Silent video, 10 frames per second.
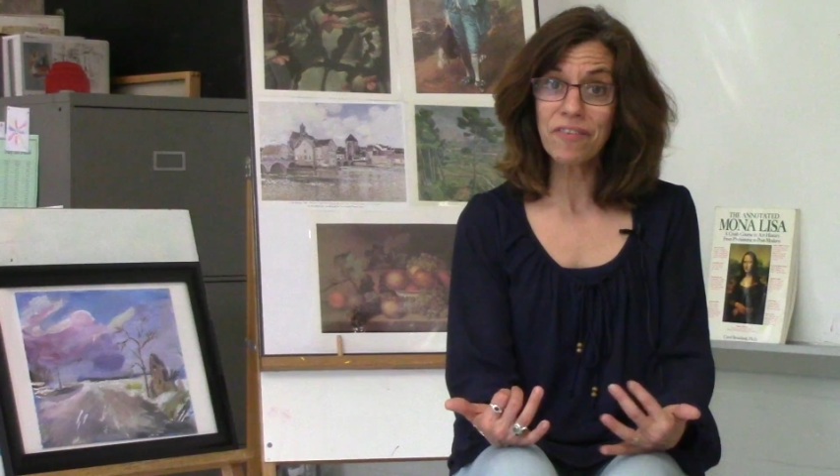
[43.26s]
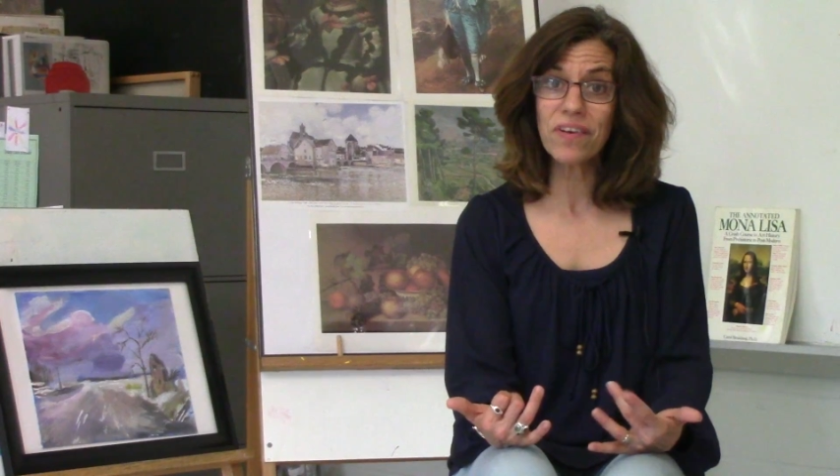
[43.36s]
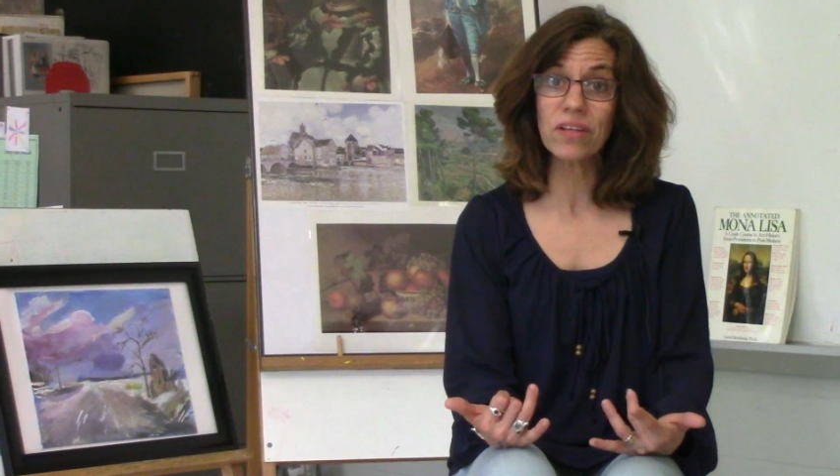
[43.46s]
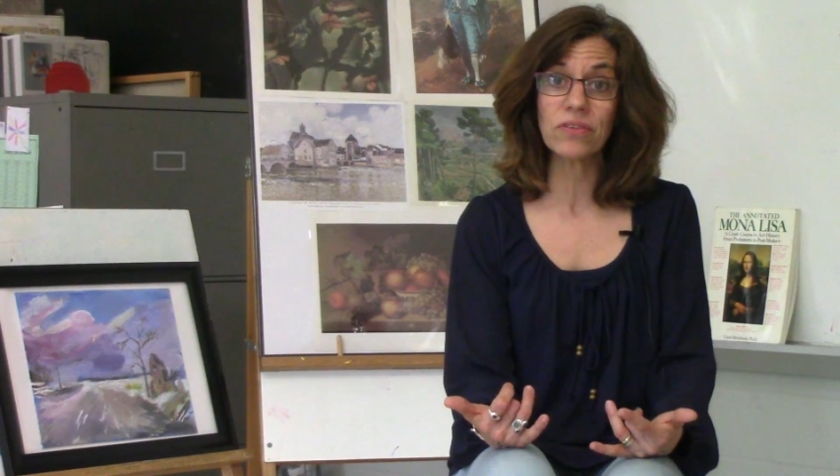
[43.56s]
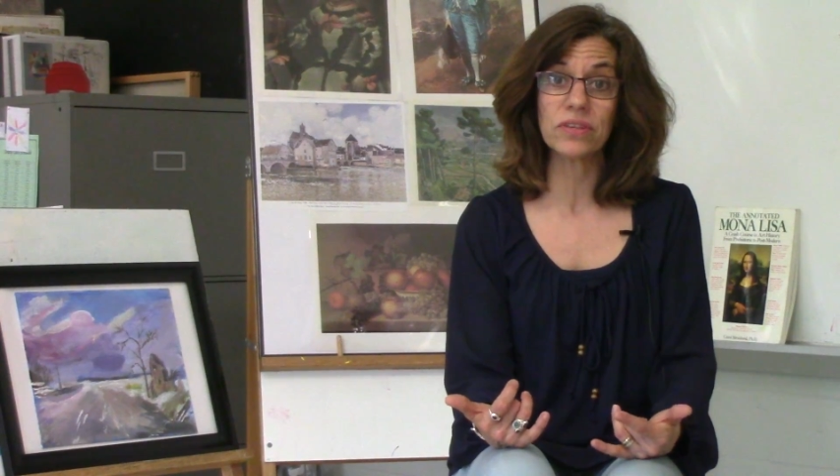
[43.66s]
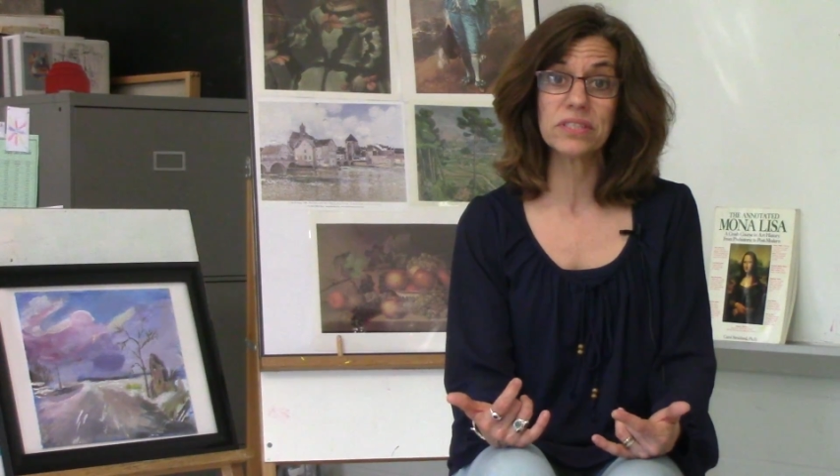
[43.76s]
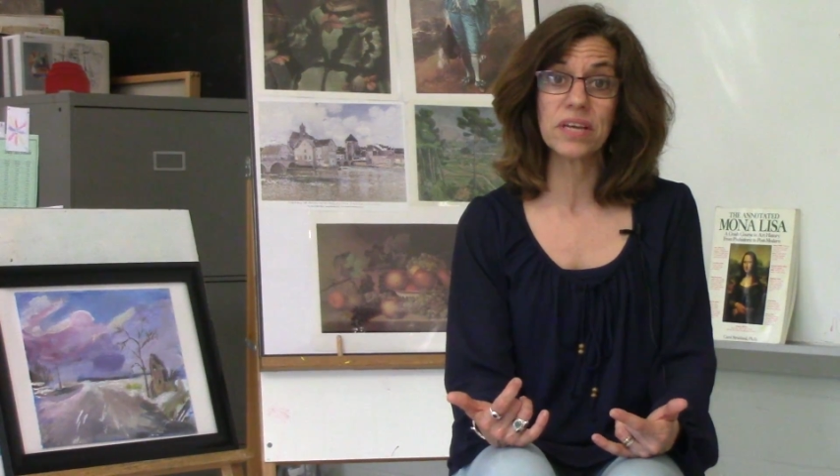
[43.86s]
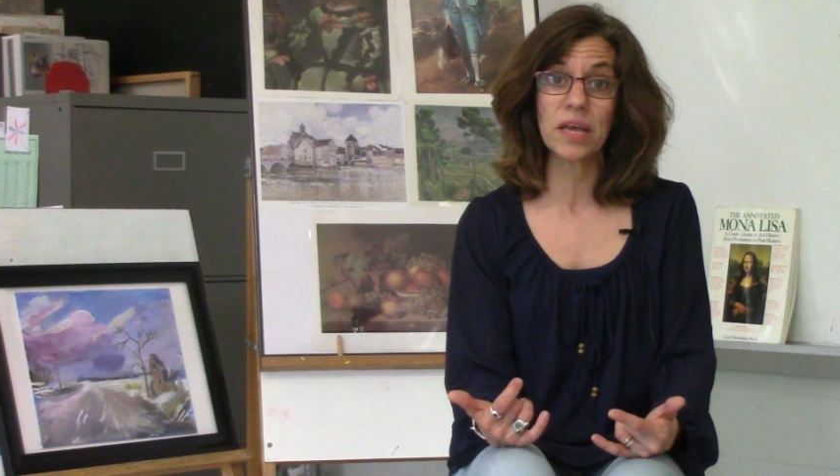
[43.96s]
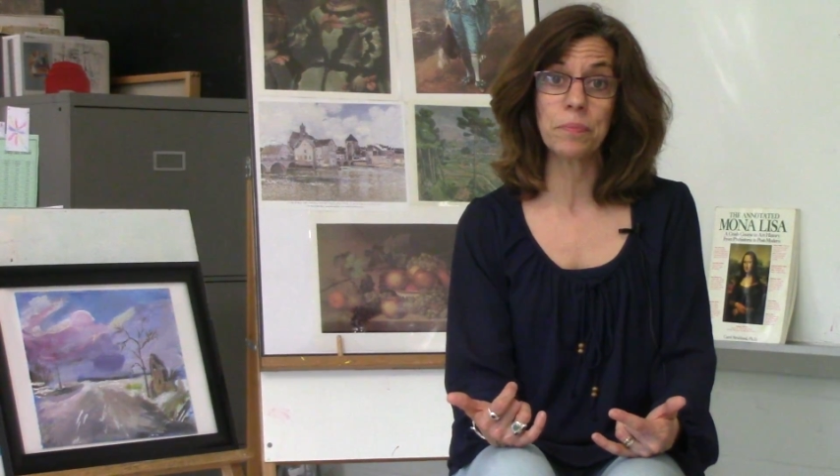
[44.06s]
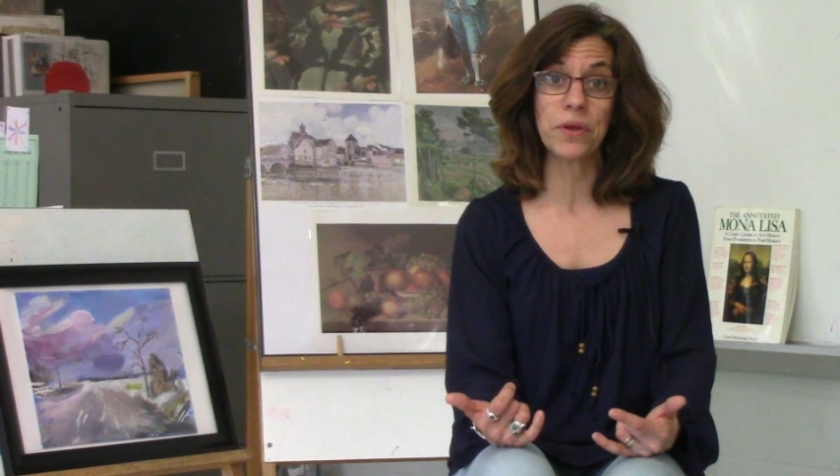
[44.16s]
follow this
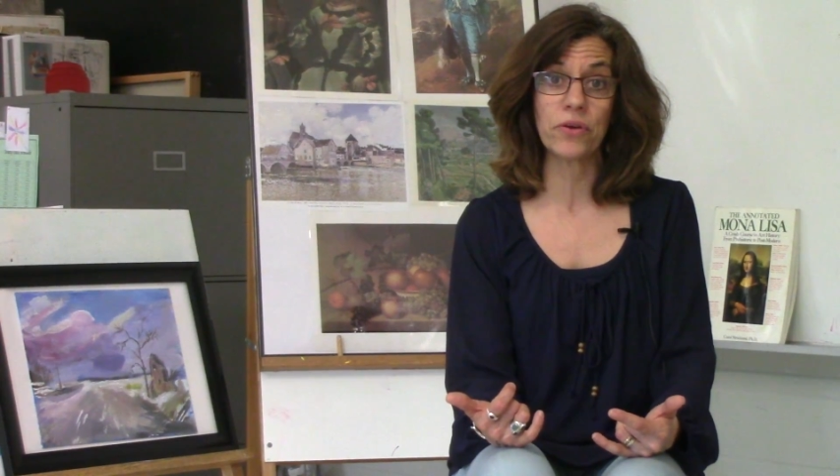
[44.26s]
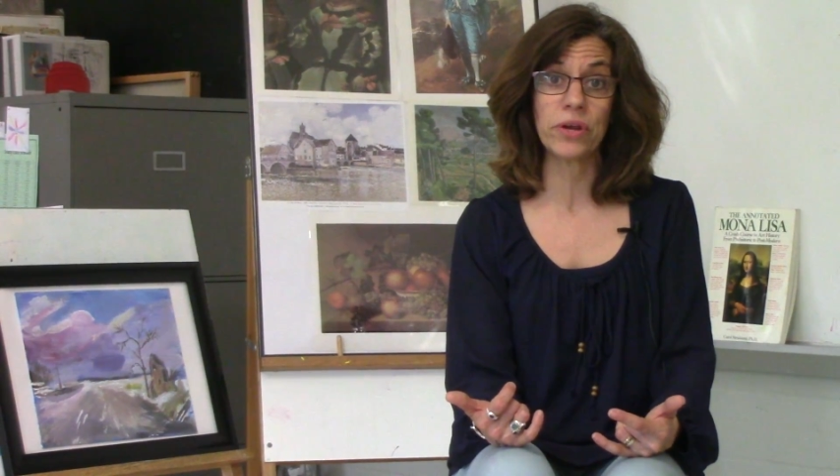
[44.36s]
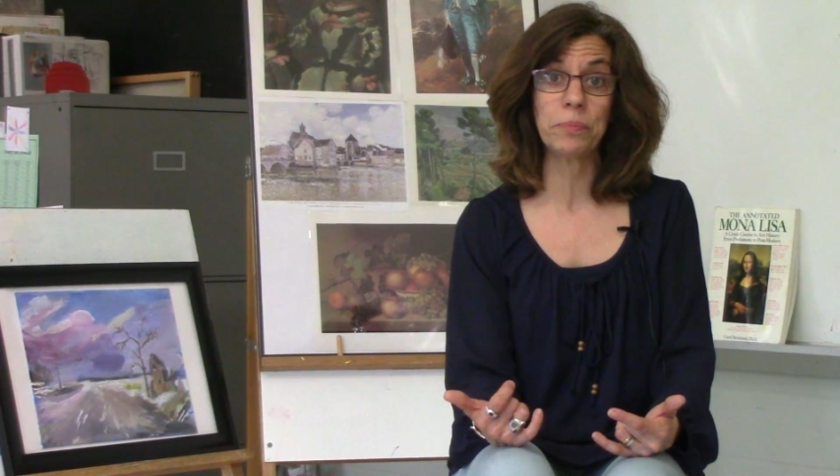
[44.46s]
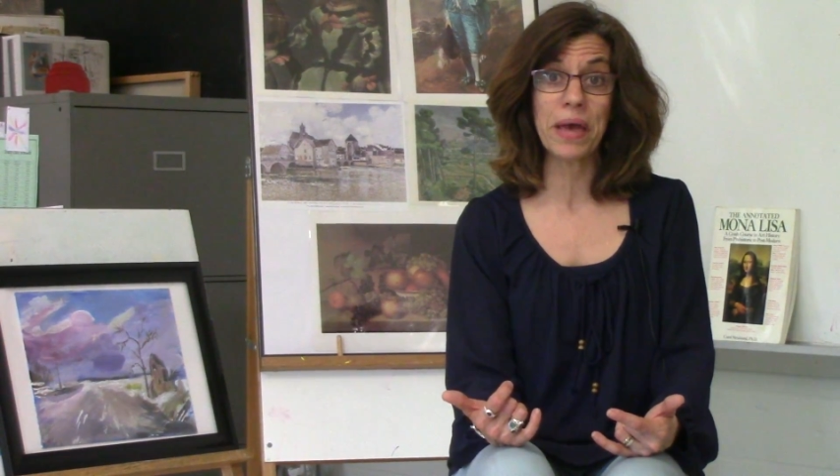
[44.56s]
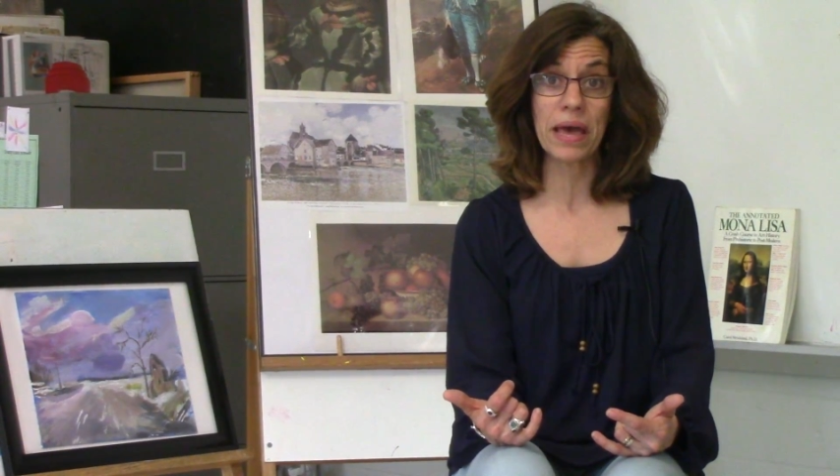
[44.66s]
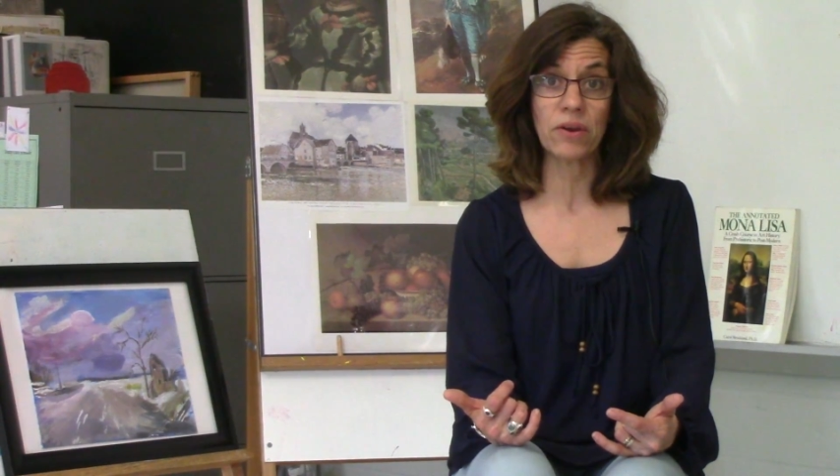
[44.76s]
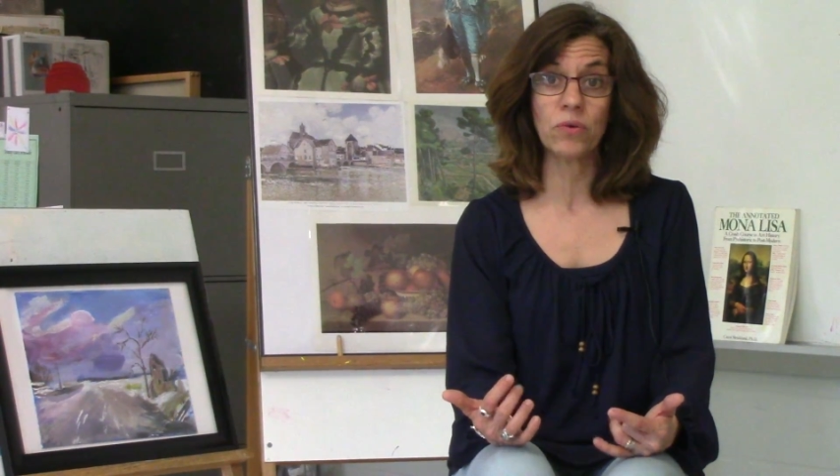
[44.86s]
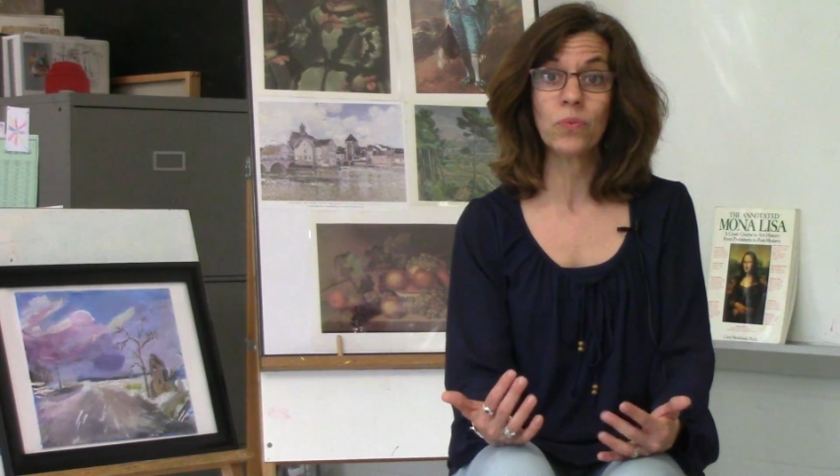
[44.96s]
time period pattern